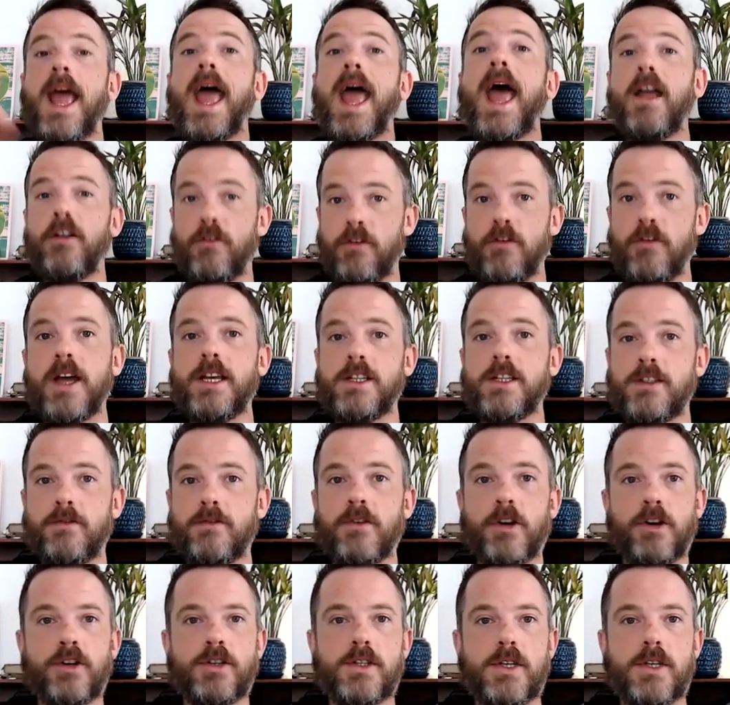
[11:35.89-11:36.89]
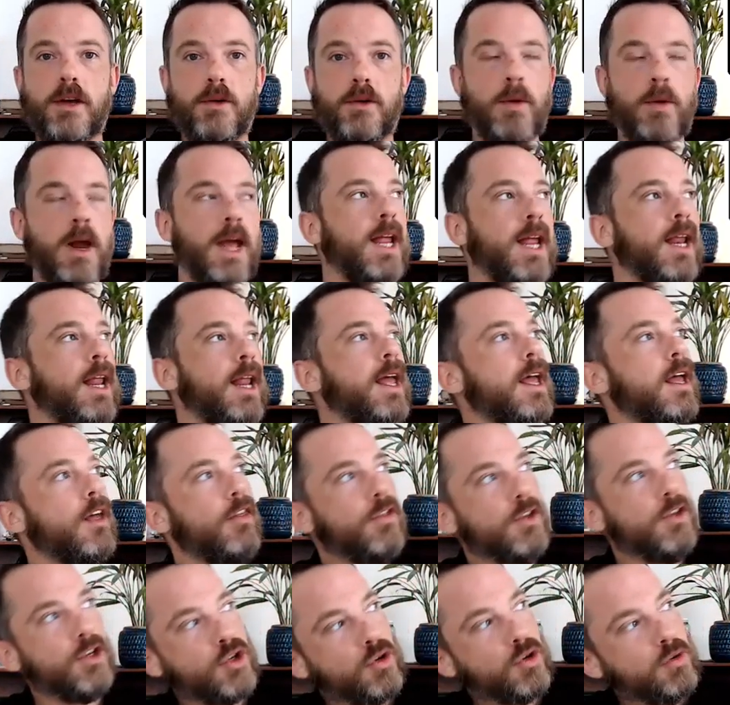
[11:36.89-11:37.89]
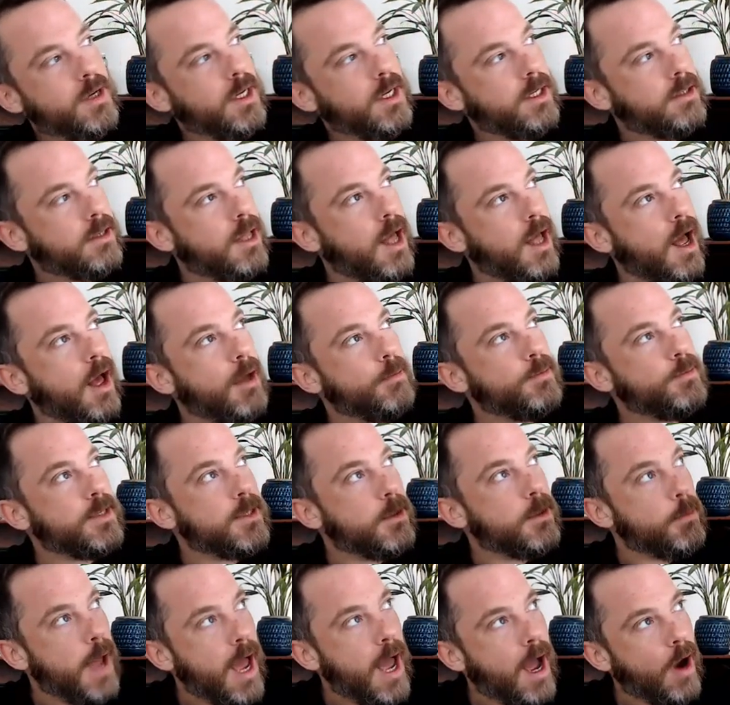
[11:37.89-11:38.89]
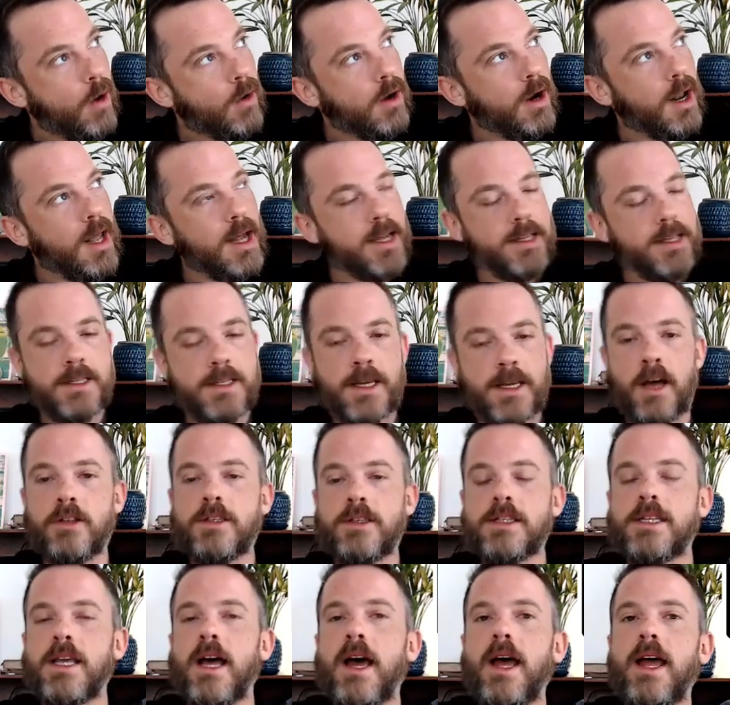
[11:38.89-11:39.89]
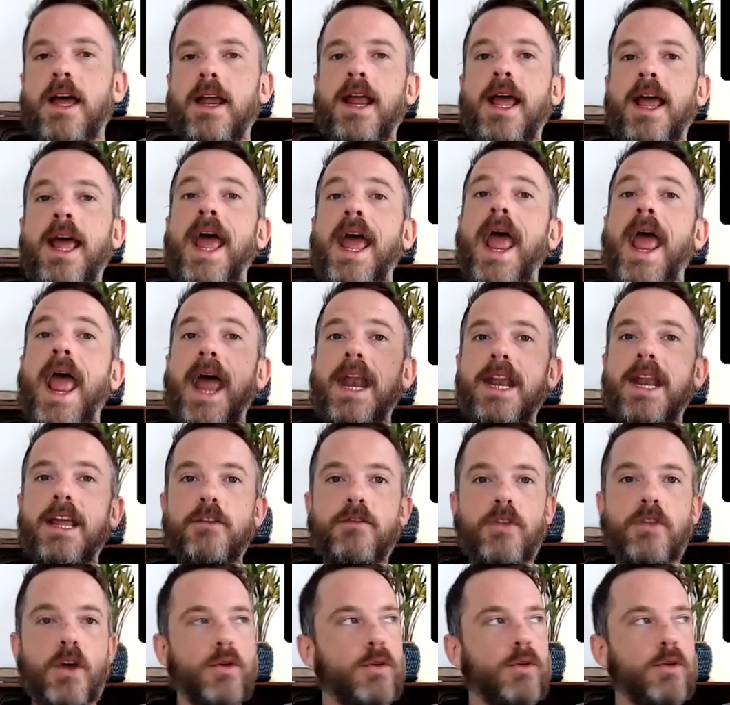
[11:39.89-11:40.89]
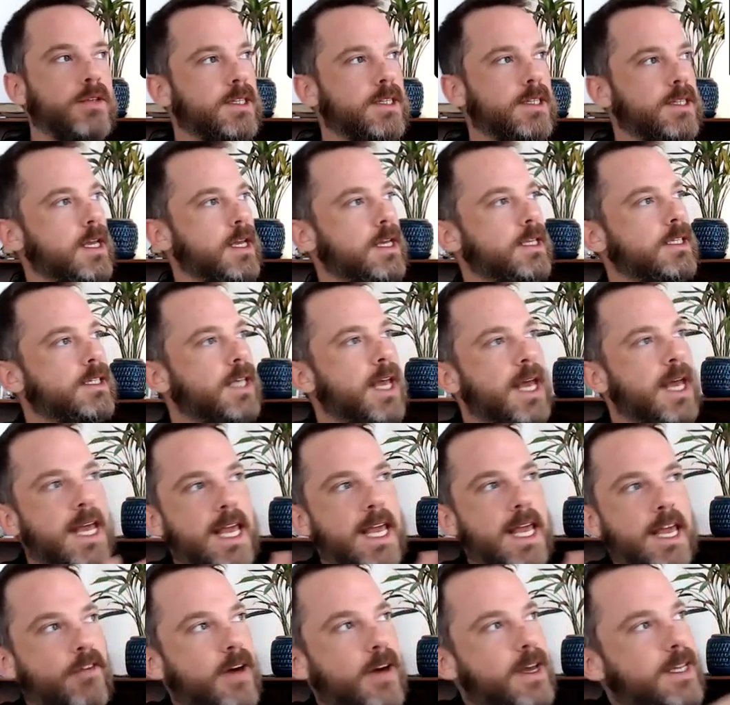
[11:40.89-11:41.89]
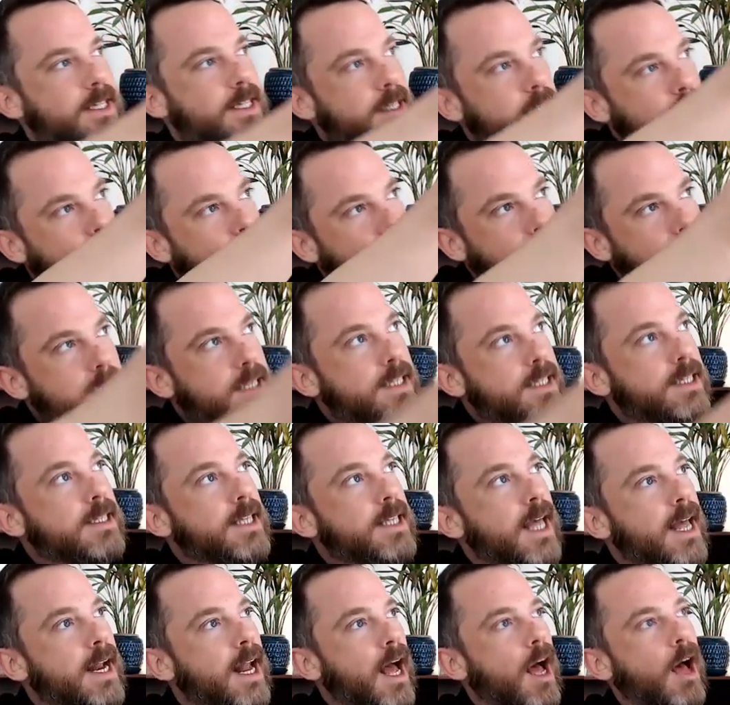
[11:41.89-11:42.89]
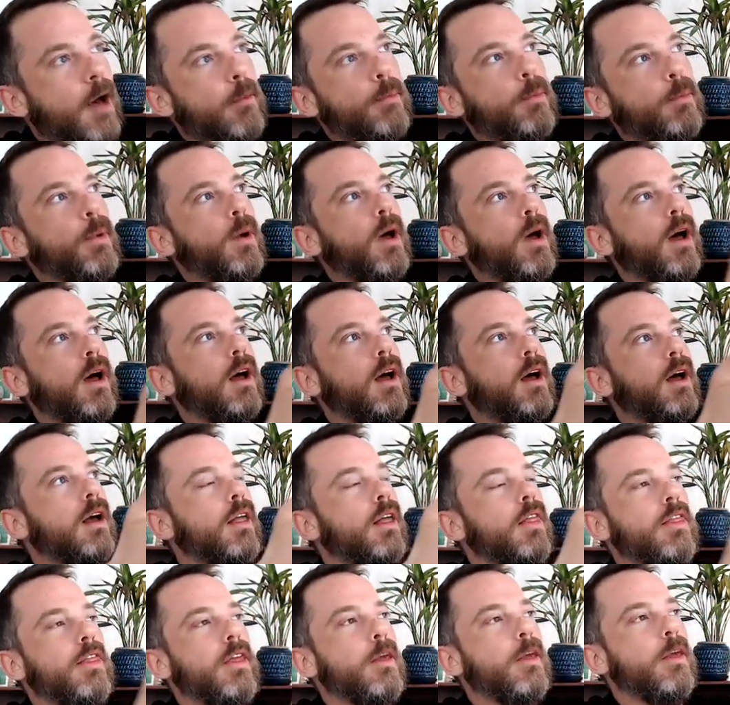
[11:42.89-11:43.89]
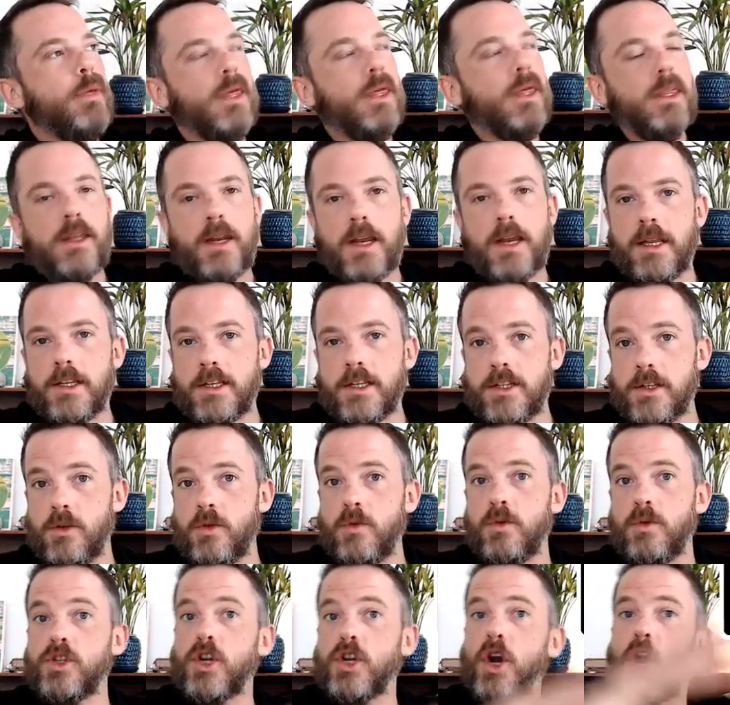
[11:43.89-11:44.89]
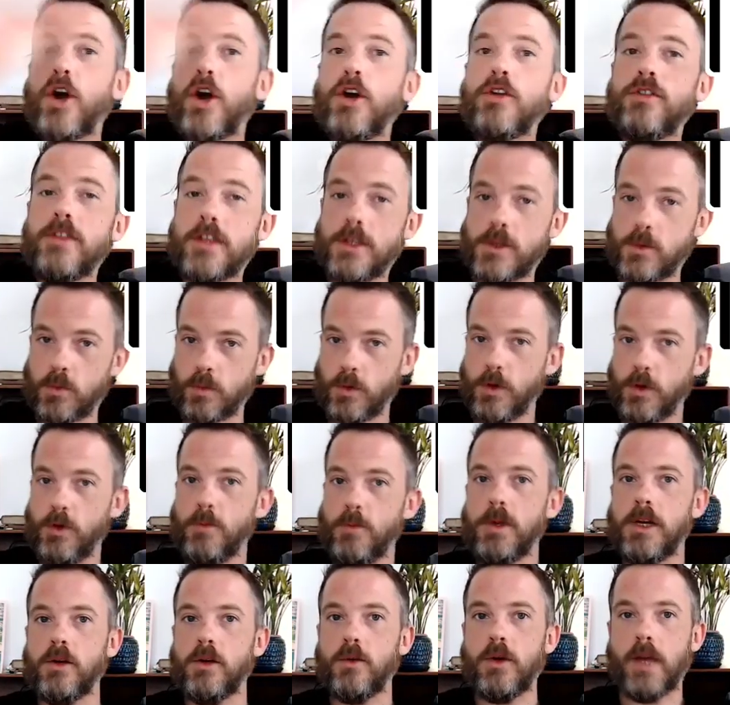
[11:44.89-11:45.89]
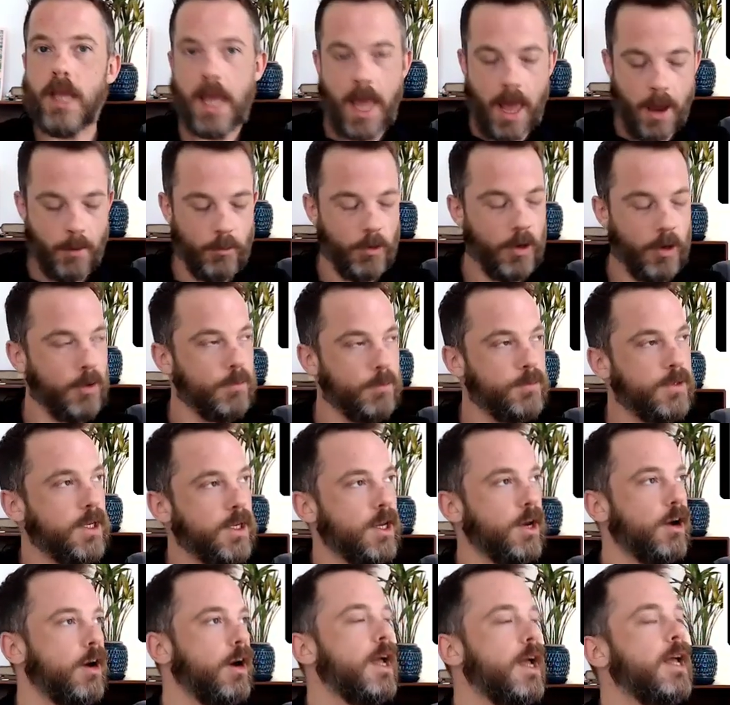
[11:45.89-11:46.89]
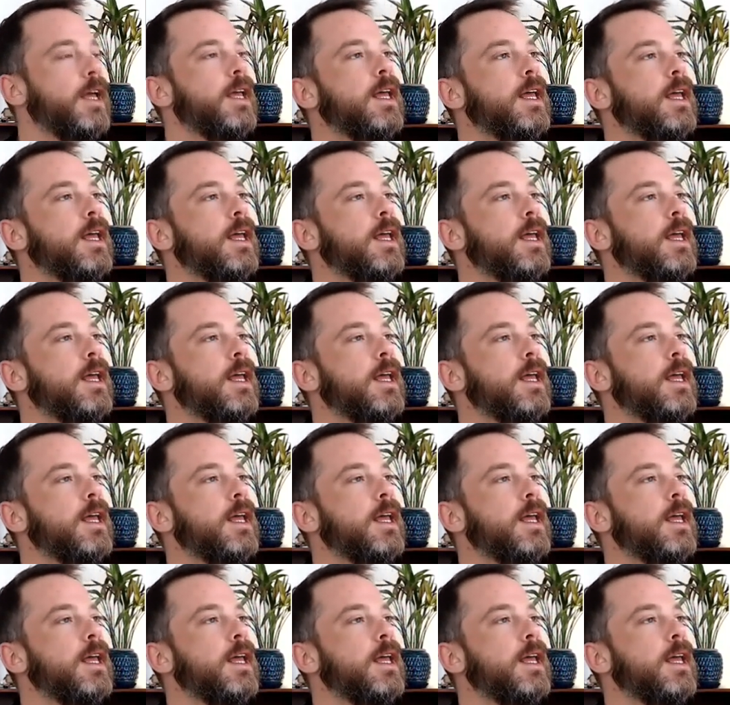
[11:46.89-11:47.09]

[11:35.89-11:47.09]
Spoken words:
And vice versa, right? The treetops, the power lines outside, any of those things, if I suddenly set up the ability to turn this room into a camera obscura,